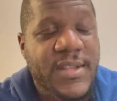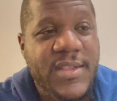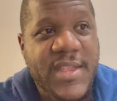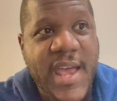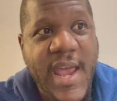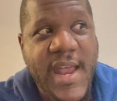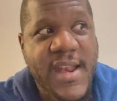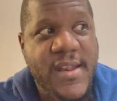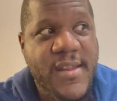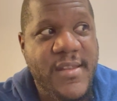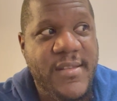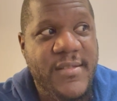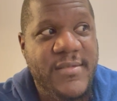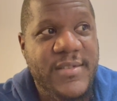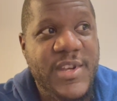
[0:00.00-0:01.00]

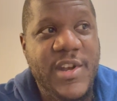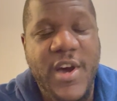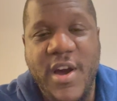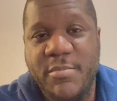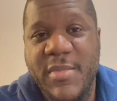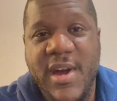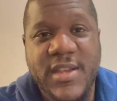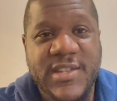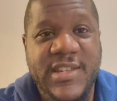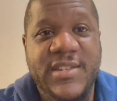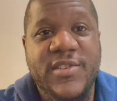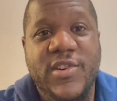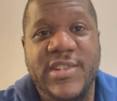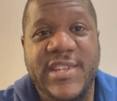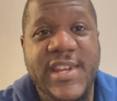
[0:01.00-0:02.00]
then, you know, I might
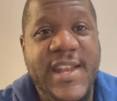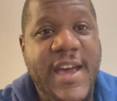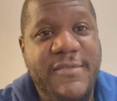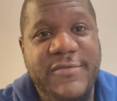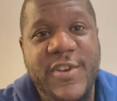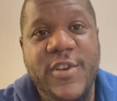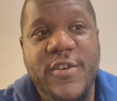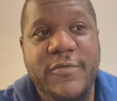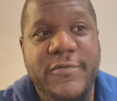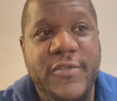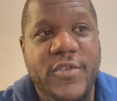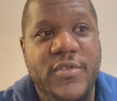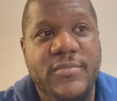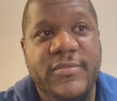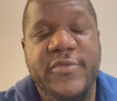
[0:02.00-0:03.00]
not see that video
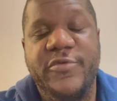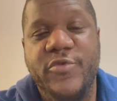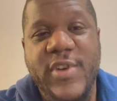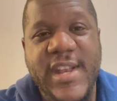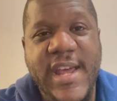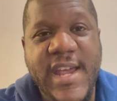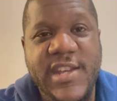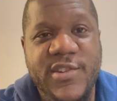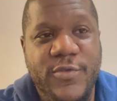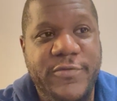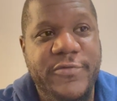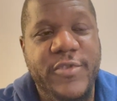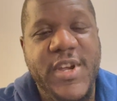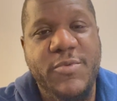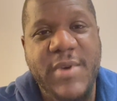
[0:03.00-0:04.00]
for three days or
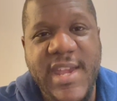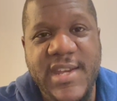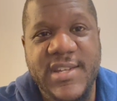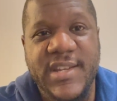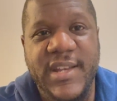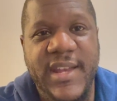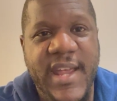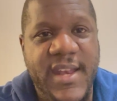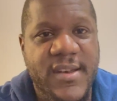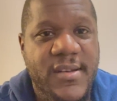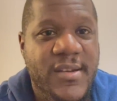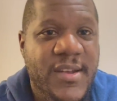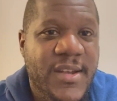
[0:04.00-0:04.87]
three weeks and then